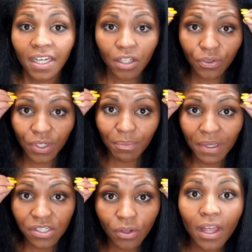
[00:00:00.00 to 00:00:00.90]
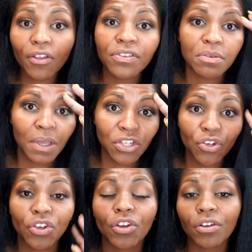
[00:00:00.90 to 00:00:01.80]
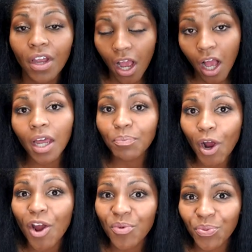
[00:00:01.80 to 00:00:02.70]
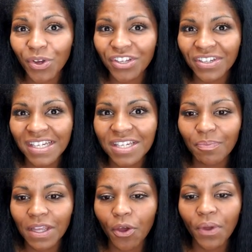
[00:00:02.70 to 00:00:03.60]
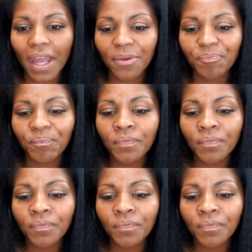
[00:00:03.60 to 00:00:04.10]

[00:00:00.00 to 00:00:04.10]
including mental health, to make sure you're on par with where you need to be, okay?